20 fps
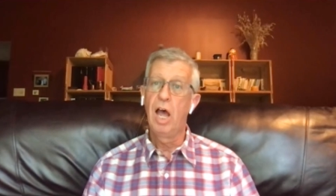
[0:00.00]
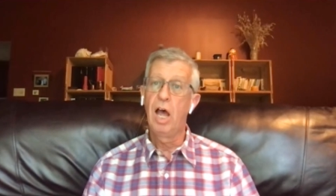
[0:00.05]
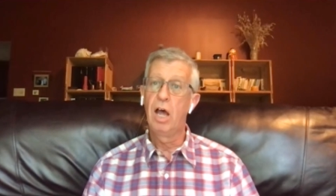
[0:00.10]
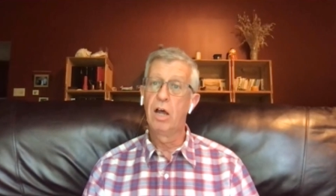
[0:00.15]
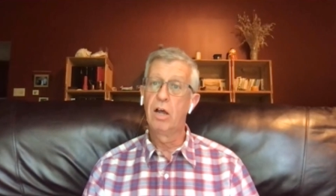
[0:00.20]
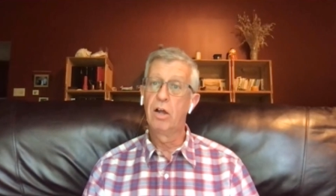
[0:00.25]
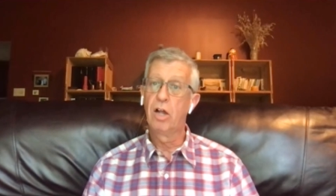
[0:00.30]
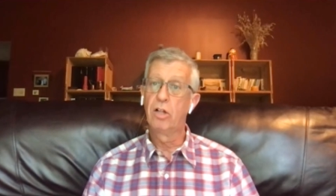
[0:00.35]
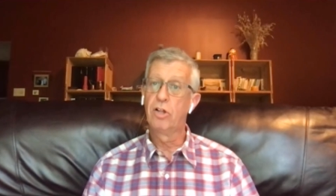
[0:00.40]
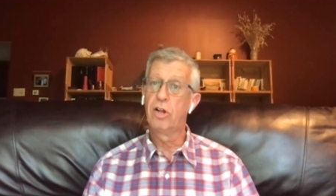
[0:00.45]

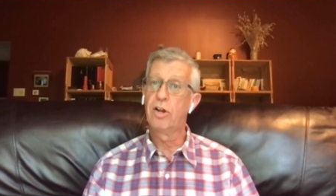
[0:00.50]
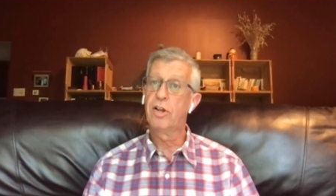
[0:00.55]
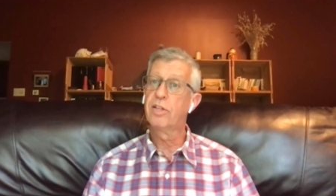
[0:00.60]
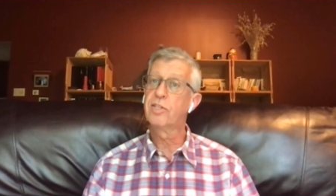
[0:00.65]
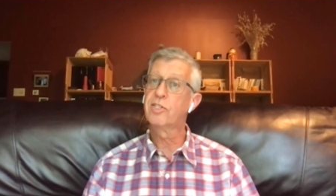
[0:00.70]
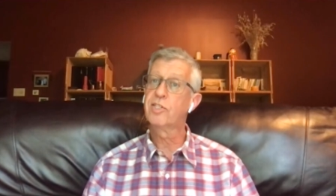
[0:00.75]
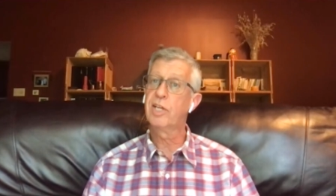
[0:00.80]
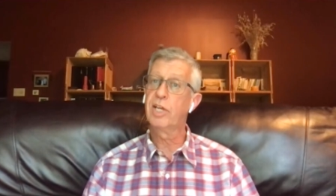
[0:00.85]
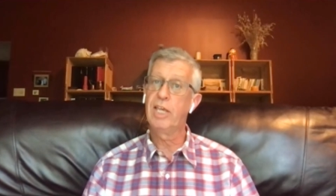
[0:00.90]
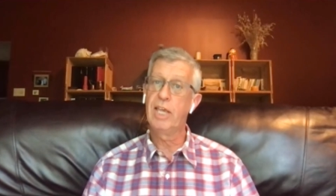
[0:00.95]
Uh, a lot
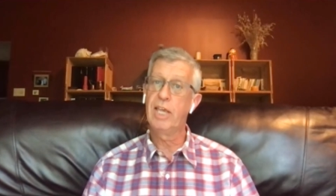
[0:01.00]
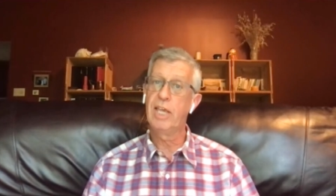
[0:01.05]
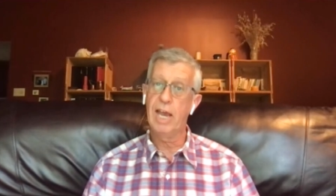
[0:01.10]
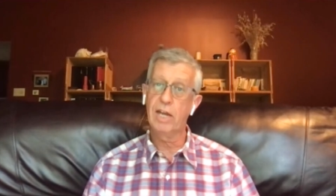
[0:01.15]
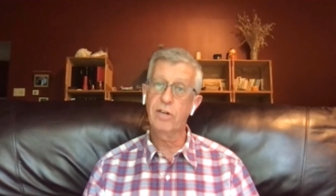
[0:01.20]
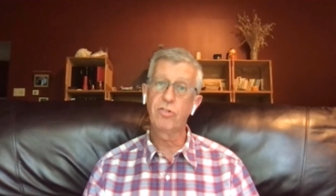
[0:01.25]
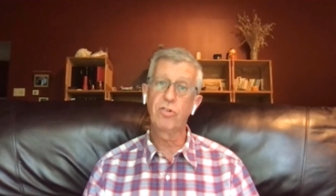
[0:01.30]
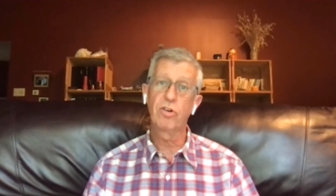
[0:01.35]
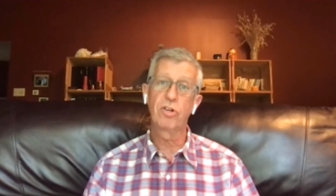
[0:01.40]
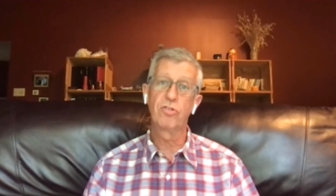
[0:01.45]
of the
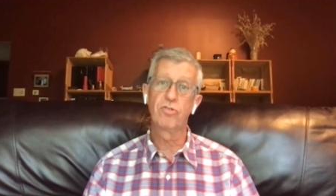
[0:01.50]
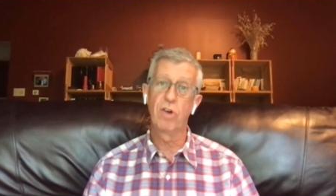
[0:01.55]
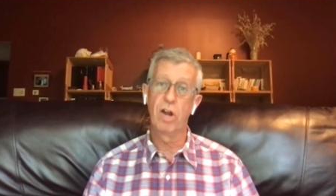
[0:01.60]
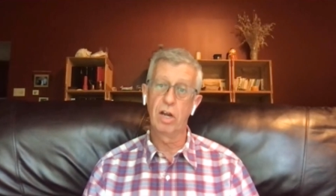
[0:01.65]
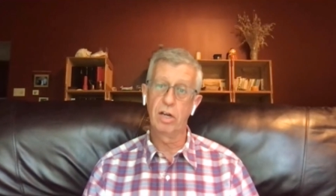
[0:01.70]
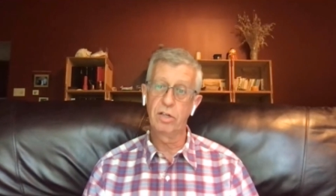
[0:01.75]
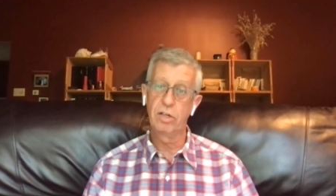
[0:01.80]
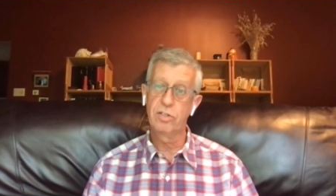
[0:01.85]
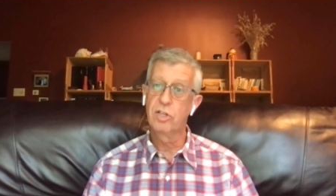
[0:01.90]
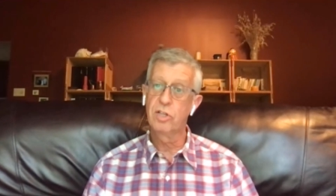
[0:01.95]
psychiatric
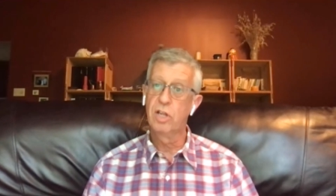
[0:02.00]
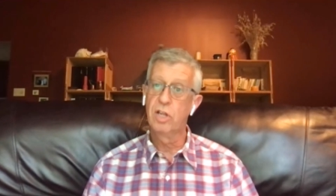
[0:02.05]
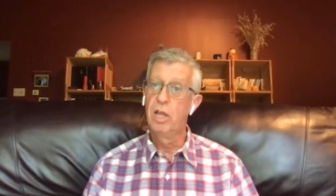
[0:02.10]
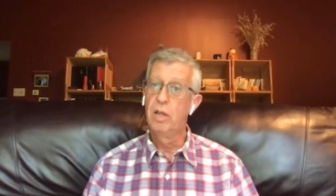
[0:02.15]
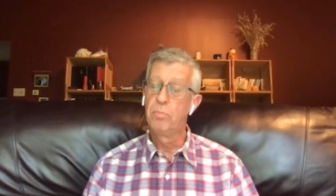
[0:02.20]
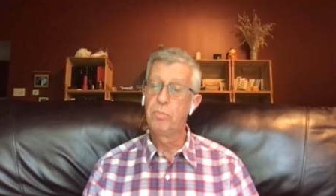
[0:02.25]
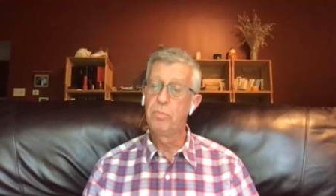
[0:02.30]
drugs,